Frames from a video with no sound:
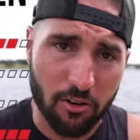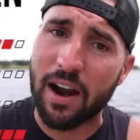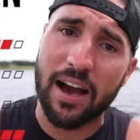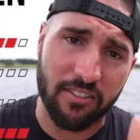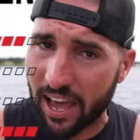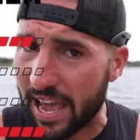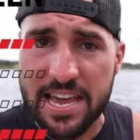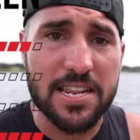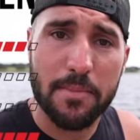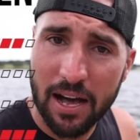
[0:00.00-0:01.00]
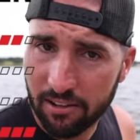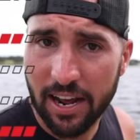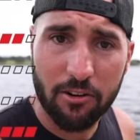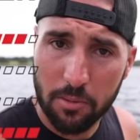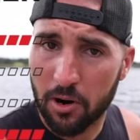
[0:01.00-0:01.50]
around that 80 mile an
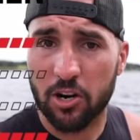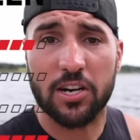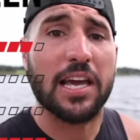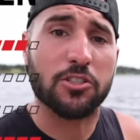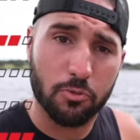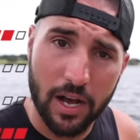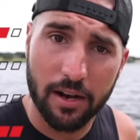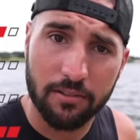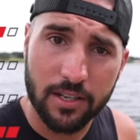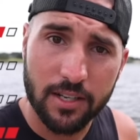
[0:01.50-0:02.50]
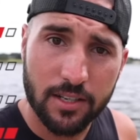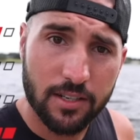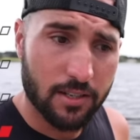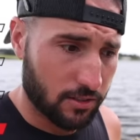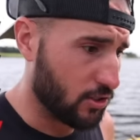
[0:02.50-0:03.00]
hour mark as well.
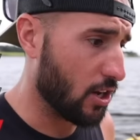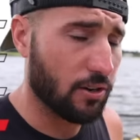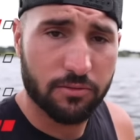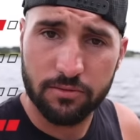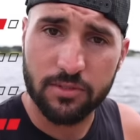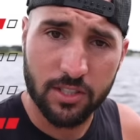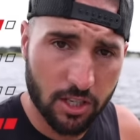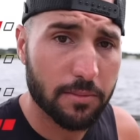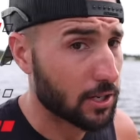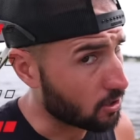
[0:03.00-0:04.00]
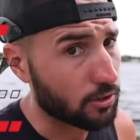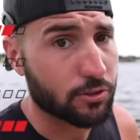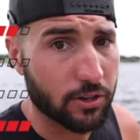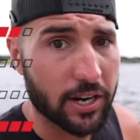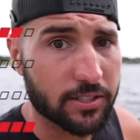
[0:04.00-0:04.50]
So, this is gonna be a
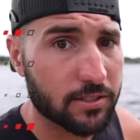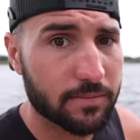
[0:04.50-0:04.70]
close race.